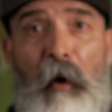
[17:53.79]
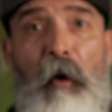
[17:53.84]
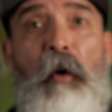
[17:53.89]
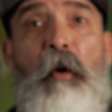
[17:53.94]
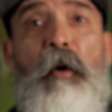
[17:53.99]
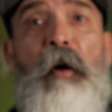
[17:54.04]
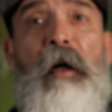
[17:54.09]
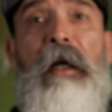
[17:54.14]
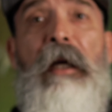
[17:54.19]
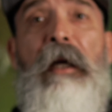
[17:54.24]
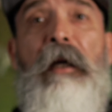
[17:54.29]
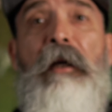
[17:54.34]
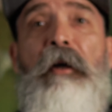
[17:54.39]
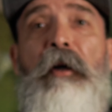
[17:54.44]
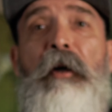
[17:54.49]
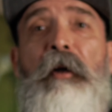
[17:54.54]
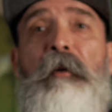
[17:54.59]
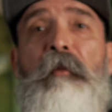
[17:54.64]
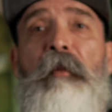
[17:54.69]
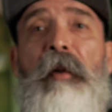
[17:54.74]
or it
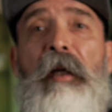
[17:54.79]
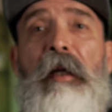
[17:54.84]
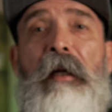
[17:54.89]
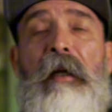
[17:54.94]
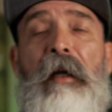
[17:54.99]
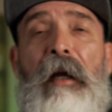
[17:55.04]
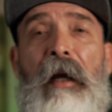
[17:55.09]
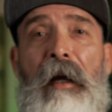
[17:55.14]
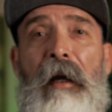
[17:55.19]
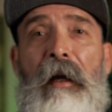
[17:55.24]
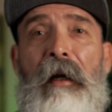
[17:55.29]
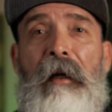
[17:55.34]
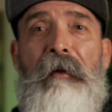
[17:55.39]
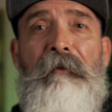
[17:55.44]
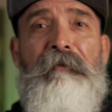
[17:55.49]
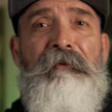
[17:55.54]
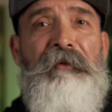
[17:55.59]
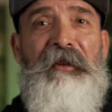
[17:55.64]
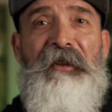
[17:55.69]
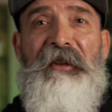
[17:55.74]
could be a
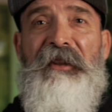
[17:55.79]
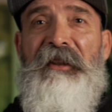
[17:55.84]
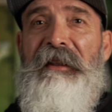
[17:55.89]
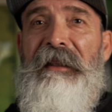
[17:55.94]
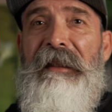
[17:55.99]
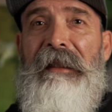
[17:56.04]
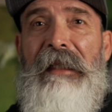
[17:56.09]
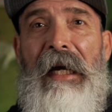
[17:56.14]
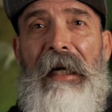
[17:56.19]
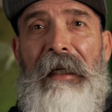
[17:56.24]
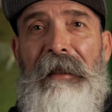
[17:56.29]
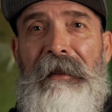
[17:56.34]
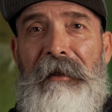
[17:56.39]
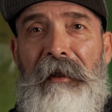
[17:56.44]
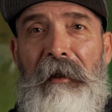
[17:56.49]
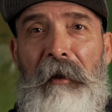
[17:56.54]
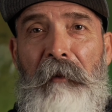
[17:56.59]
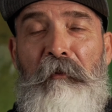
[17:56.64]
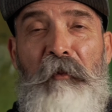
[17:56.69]
slight